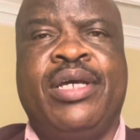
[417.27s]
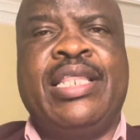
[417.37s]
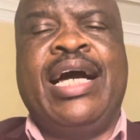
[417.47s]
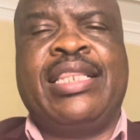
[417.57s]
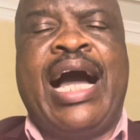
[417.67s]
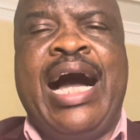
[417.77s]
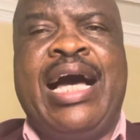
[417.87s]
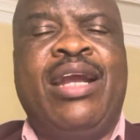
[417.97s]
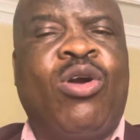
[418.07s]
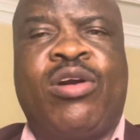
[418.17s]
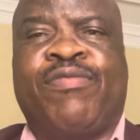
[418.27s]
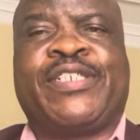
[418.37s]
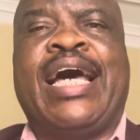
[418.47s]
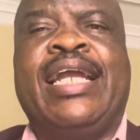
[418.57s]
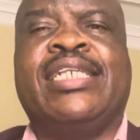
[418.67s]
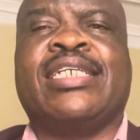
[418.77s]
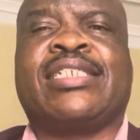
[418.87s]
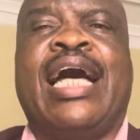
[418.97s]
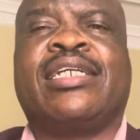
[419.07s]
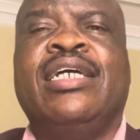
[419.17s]
There are a lot of challenges
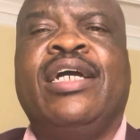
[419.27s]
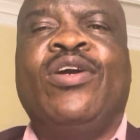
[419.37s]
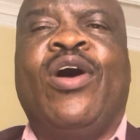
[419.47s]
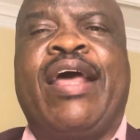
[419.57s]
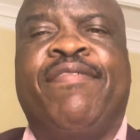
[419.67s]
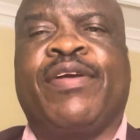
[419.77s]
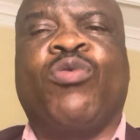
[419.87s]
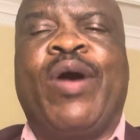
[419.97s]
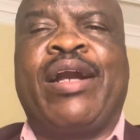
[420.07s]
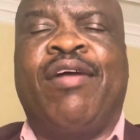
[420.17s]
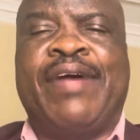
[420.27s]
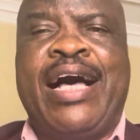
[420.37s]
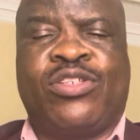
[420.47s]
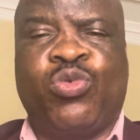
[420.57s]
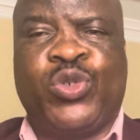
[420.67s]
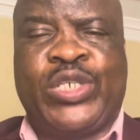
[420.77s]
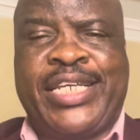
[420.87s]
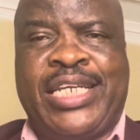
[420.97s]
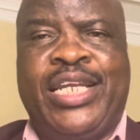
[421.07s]
that not every one of us would actually